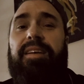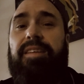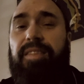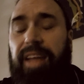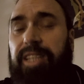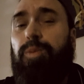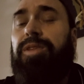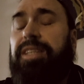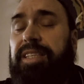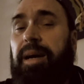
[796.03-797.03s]
That's what
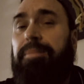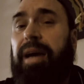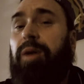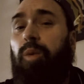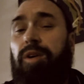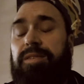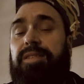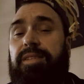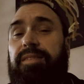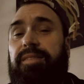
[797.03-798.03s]
the scumbag
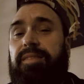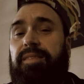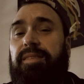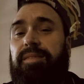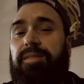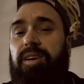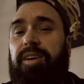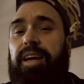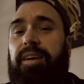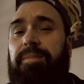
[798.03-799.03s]
was.
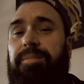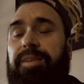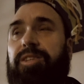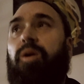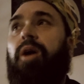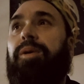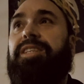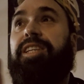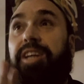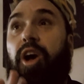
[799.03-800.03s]
Okay? So I
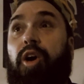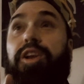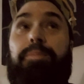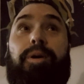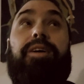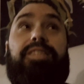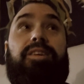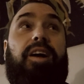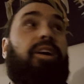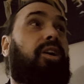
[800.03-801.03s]
wasn't the only person.
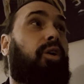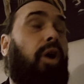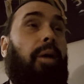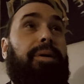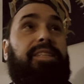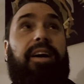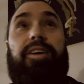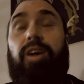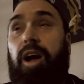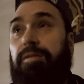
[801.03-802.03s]
Like, I'll be
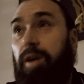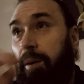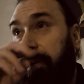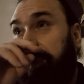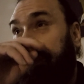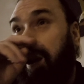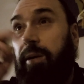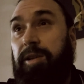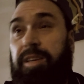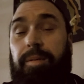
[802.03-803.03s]

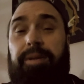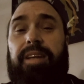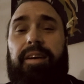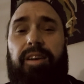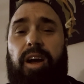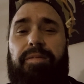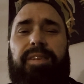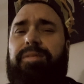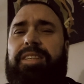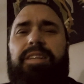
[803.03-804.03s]
going to someone, be ducking over
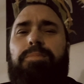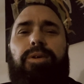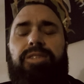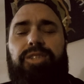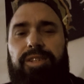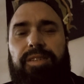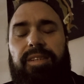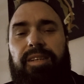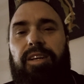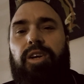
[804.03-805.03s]
and visiting a prostitute,
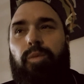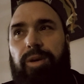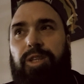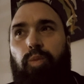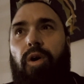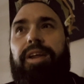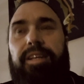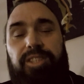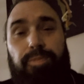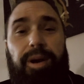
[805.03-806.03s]
which is what
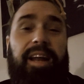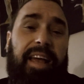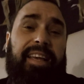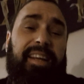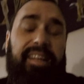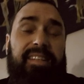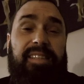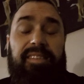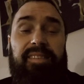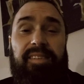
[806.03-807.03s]
Brett Aikenhead
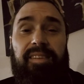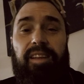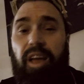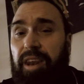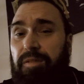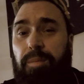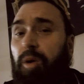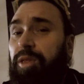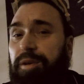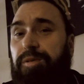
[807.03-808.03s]
is. And nothing
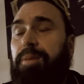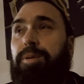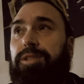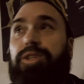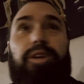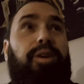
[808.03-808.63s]
more than a free prostitute.